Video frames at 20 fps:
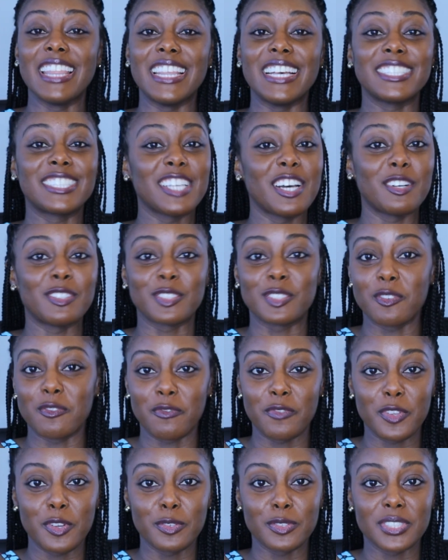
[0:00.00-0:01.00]
that sounds
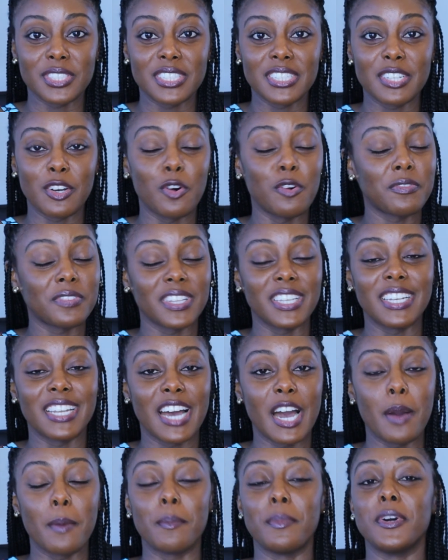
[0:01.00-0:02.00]
confusing, hopefully
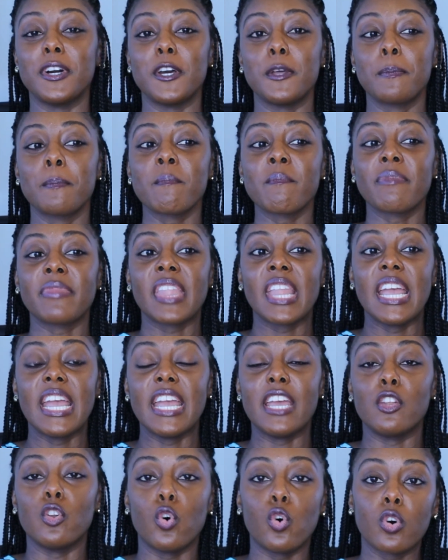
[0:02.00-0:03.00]
not, but
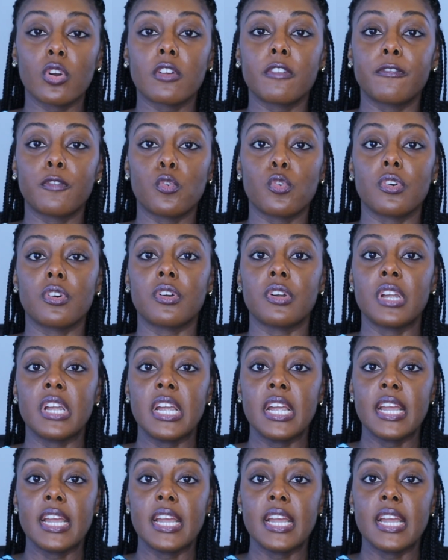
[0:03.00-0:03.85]
in order for